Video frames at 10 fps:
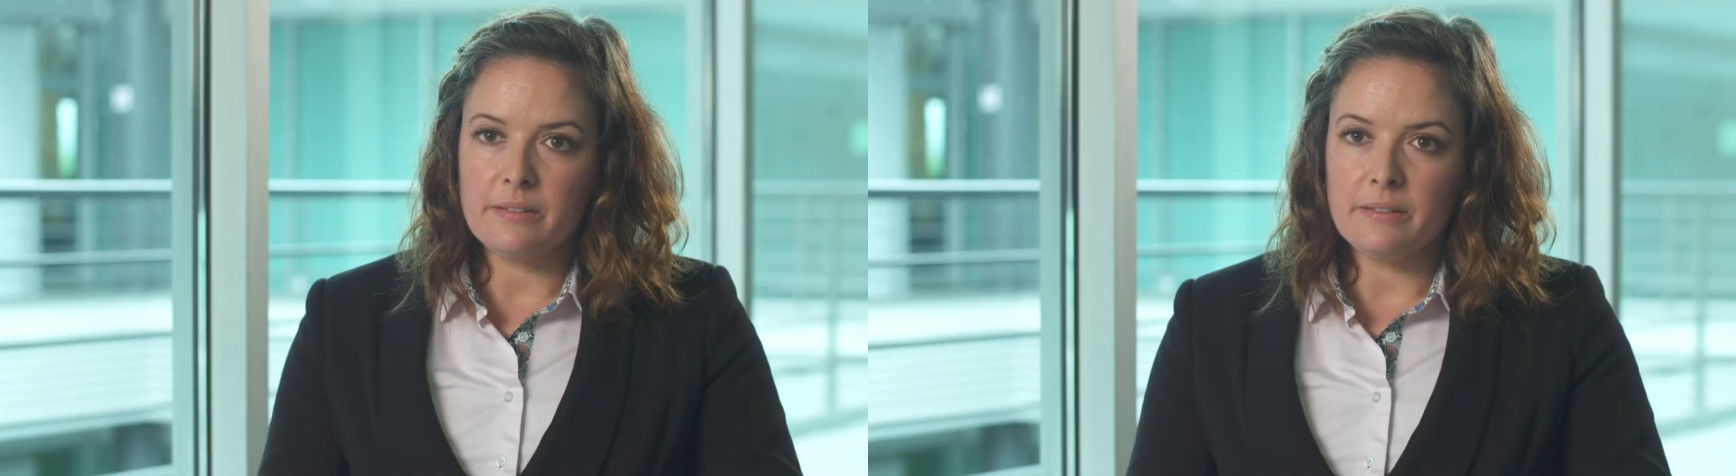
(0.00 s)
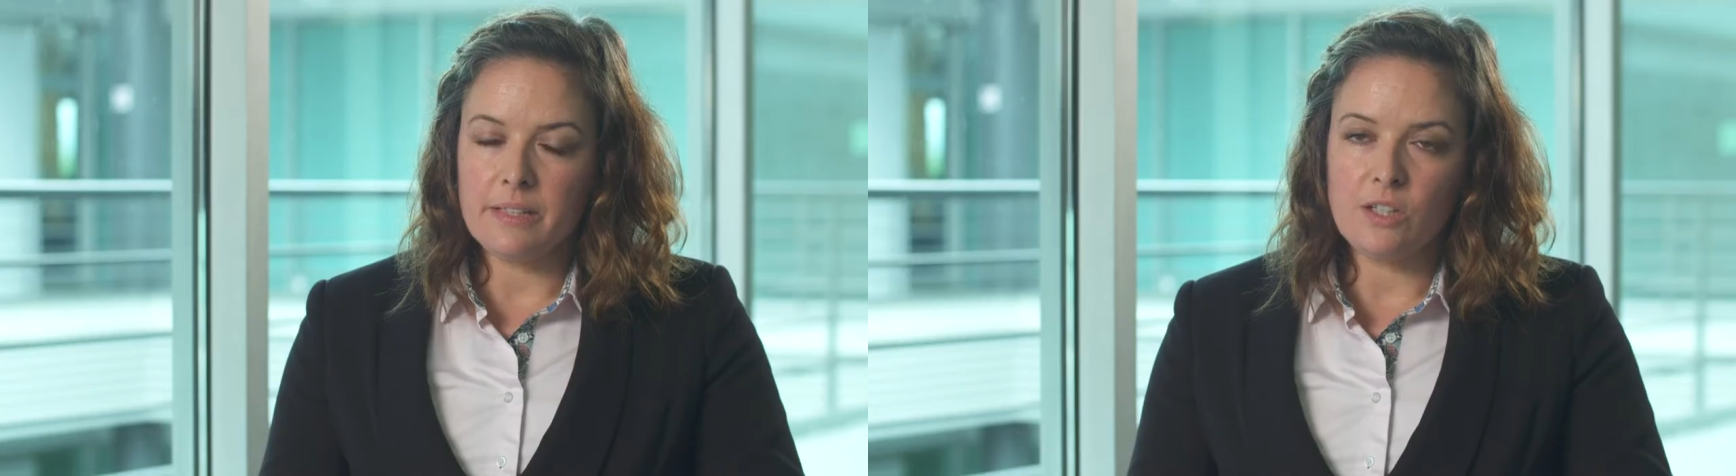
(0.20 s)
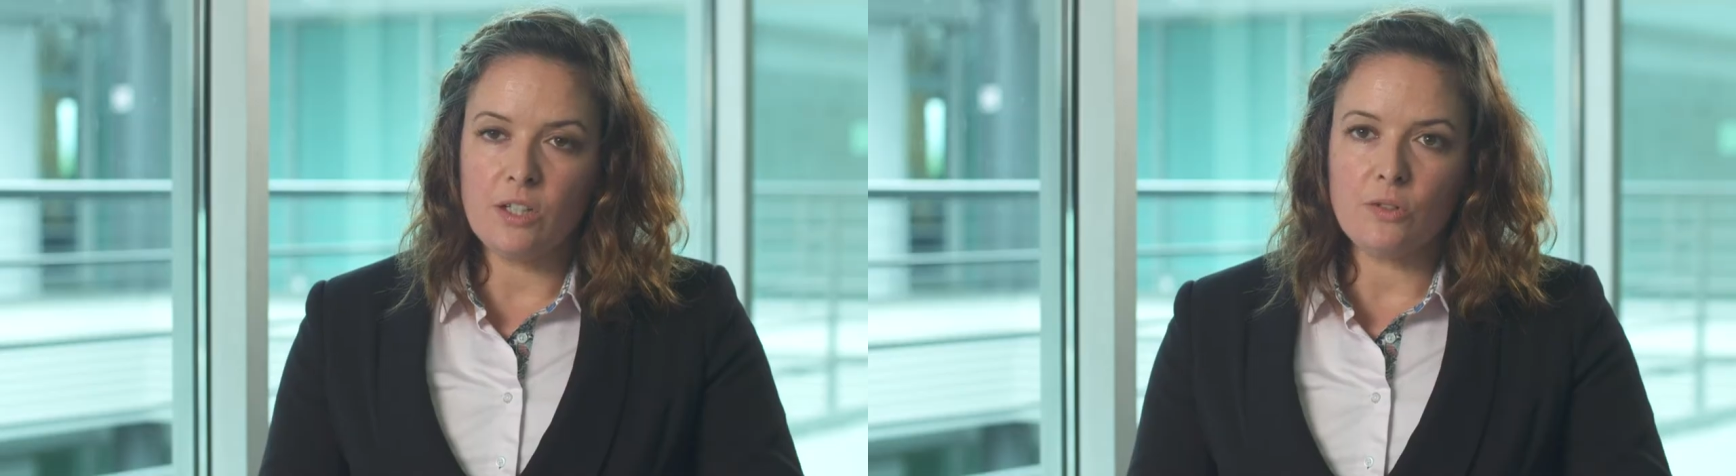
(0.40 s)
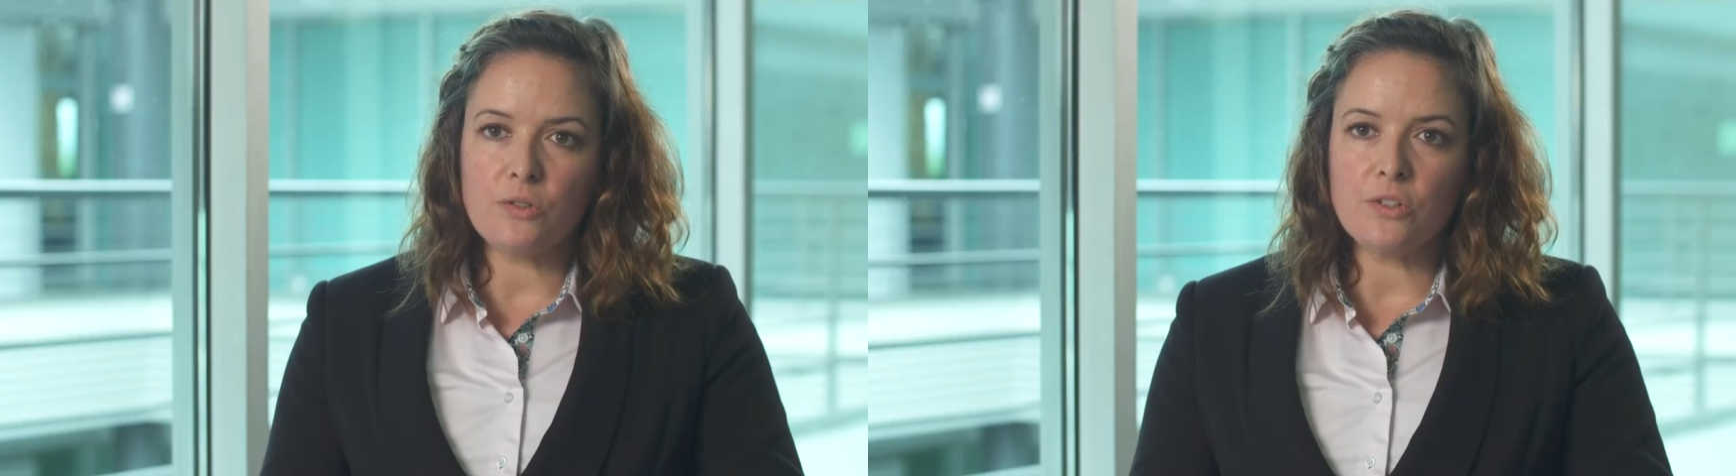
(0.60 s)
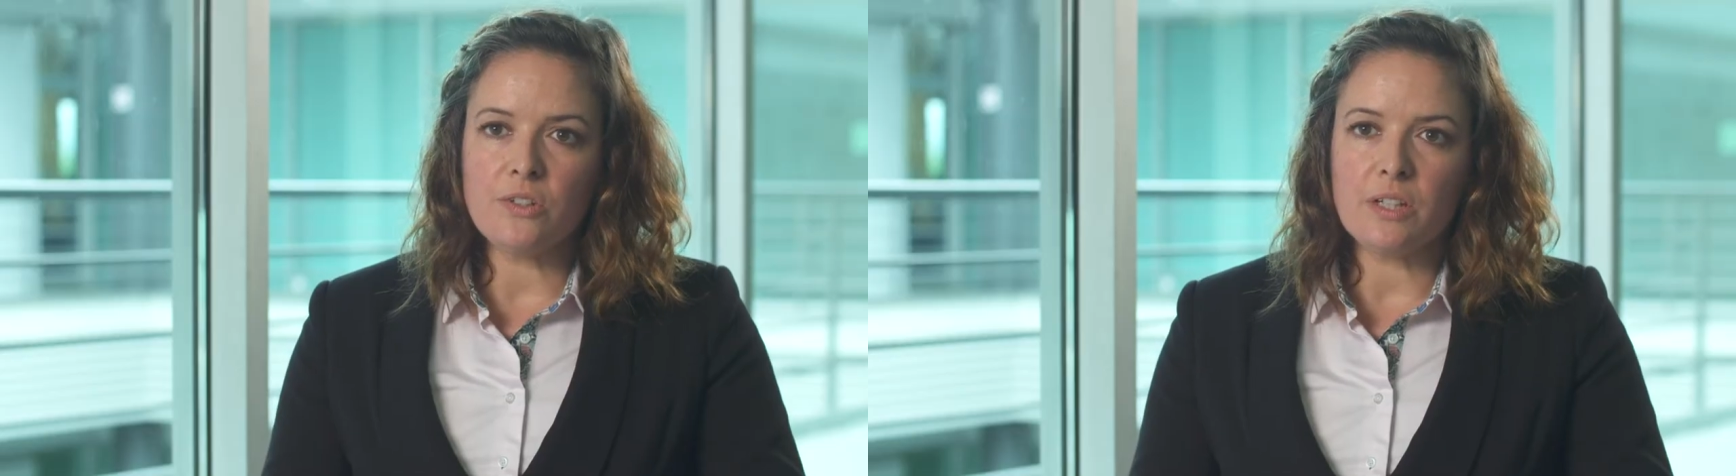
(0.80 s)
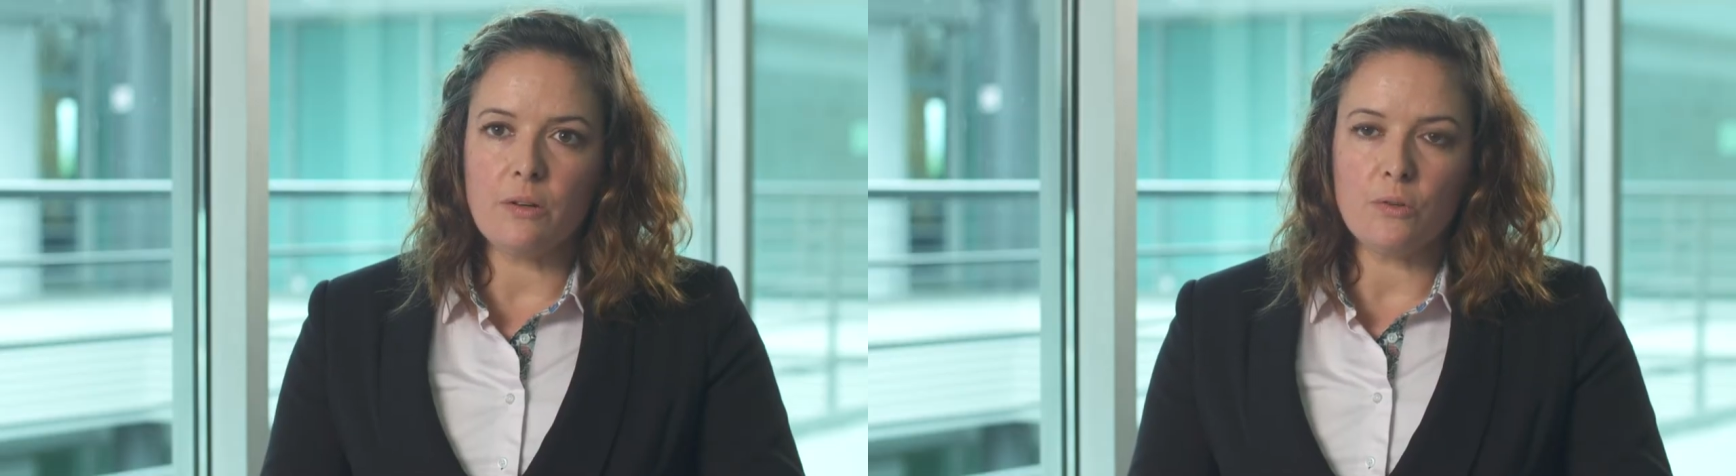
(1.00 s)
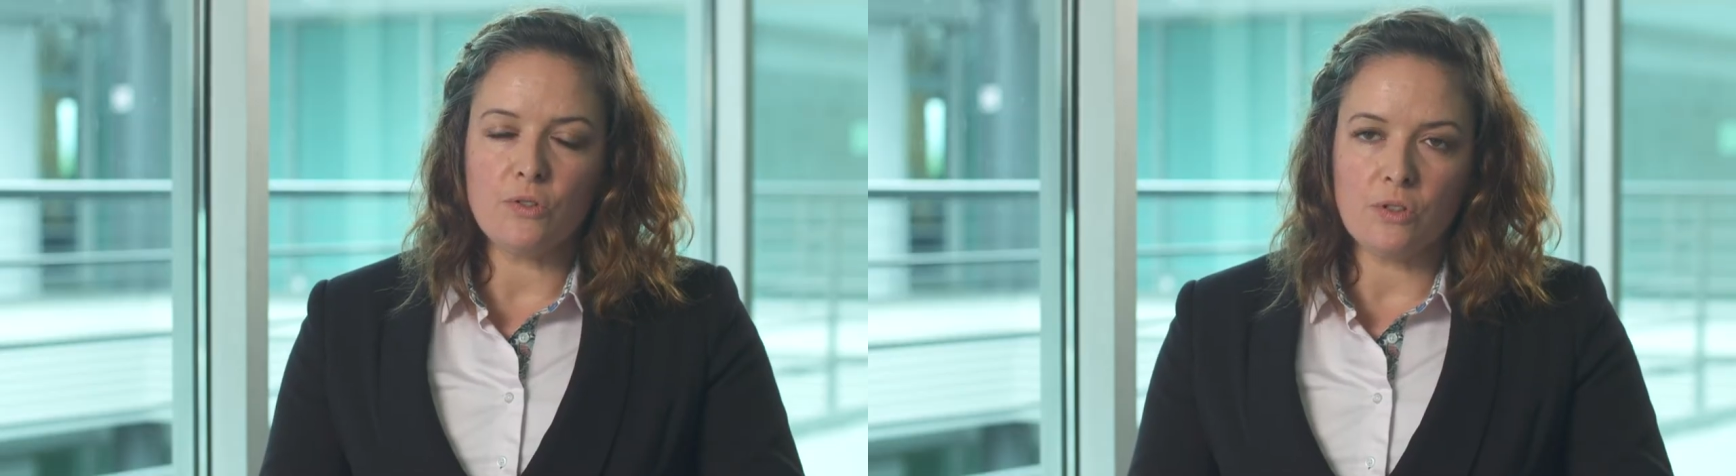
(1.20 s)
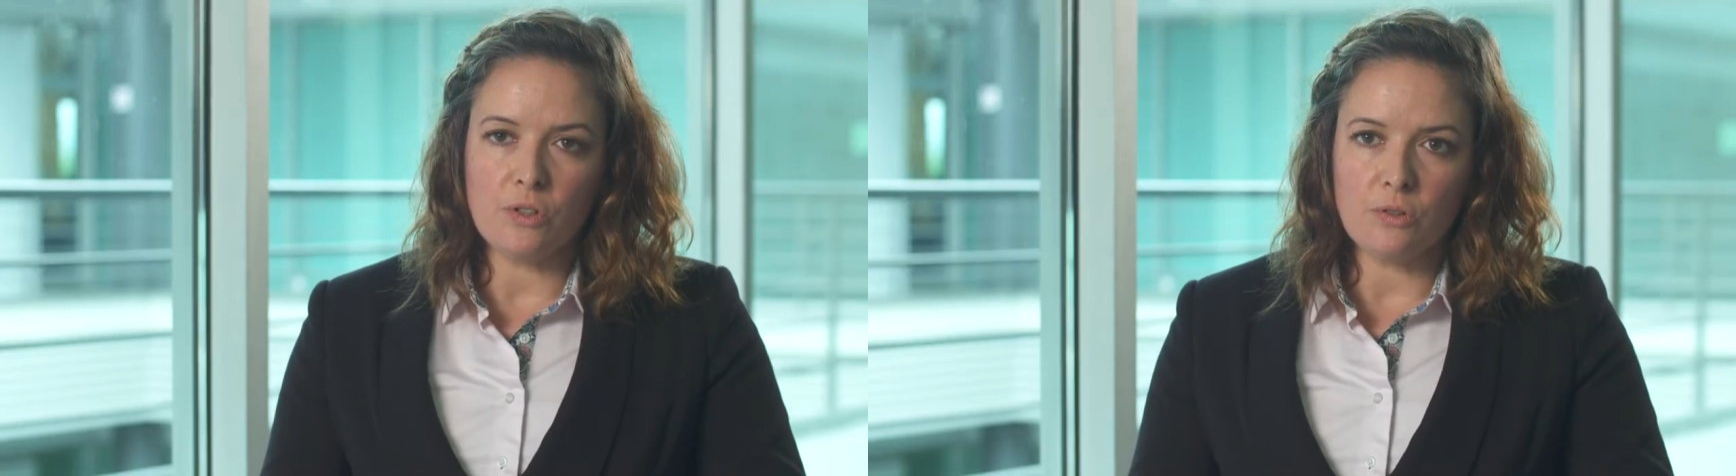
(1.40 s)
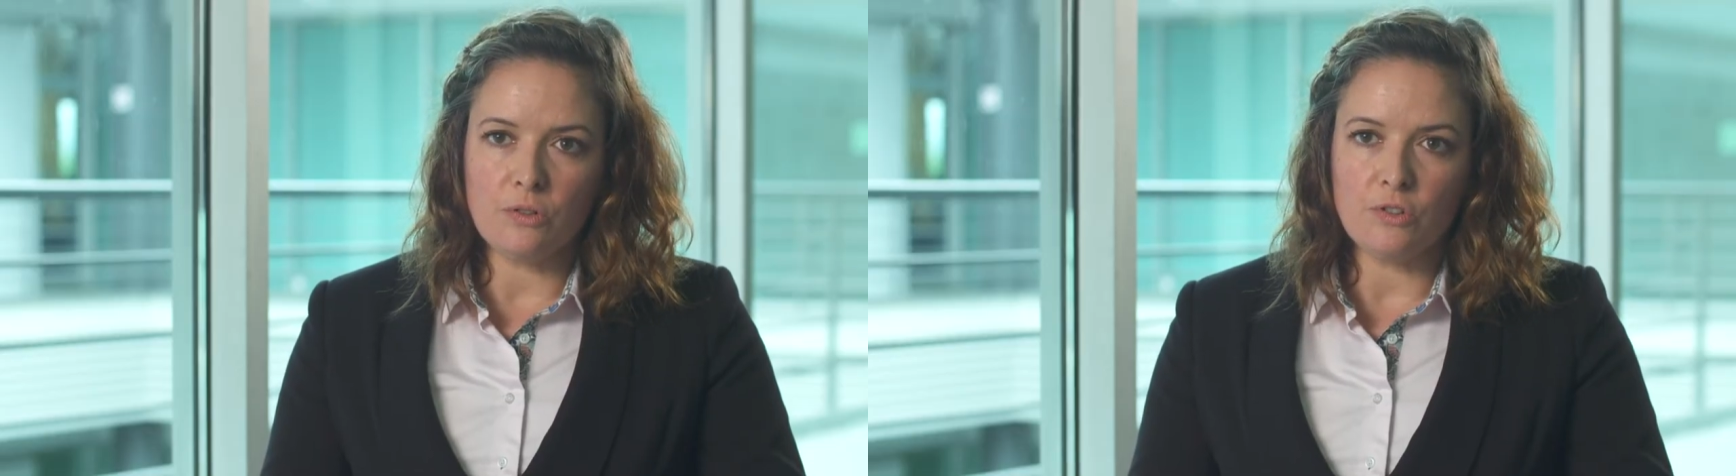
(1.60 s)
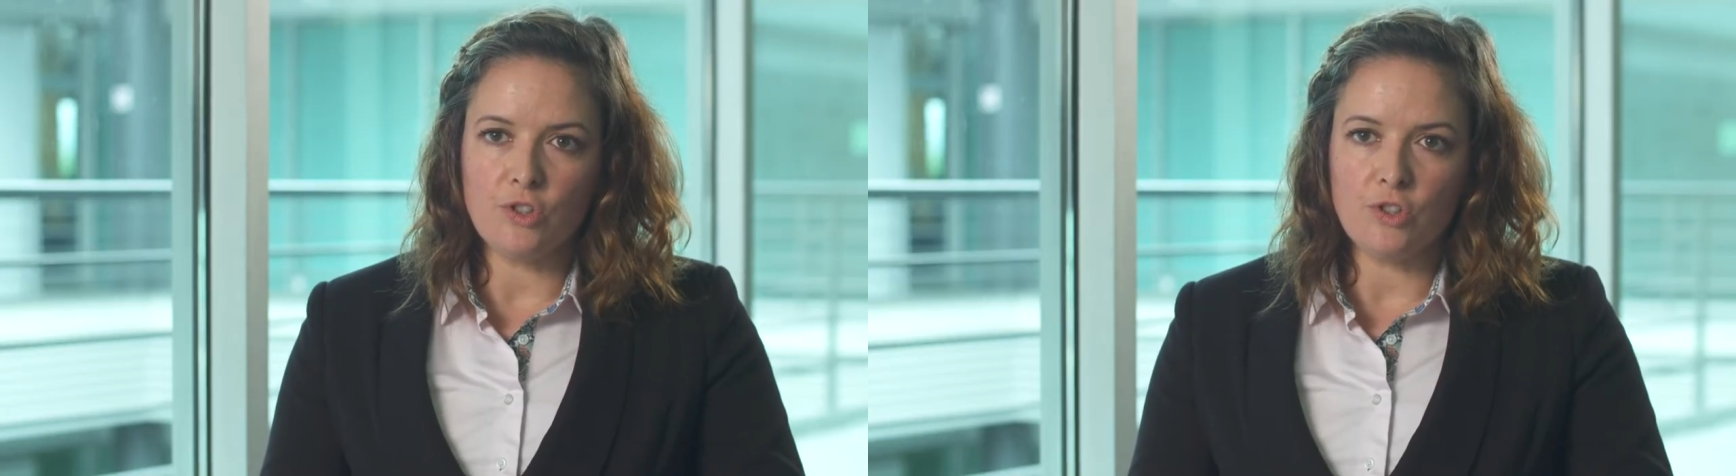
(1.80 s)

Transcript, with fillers: These disorders are also called